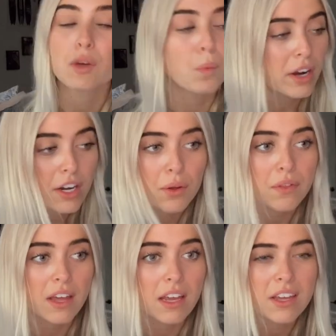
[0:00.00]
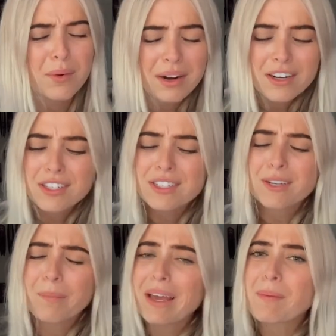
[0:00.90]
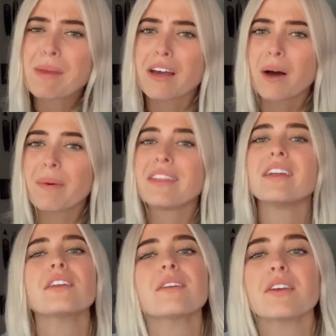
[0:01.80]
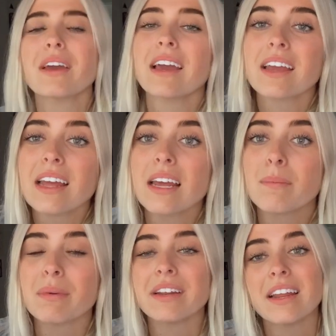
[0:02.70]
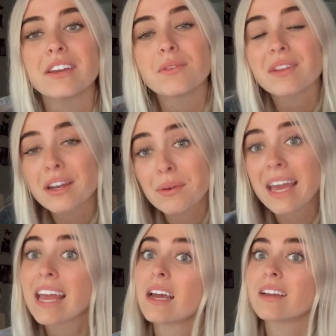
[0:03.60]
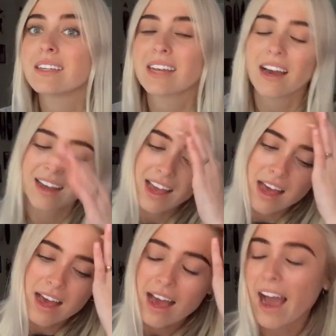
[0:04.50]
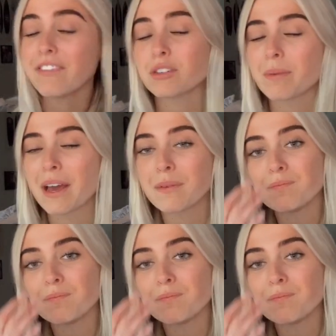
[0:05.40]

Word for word: You want a new thing, you want to just pick me up and then you can't get it, but then you, then you can because Afterpay.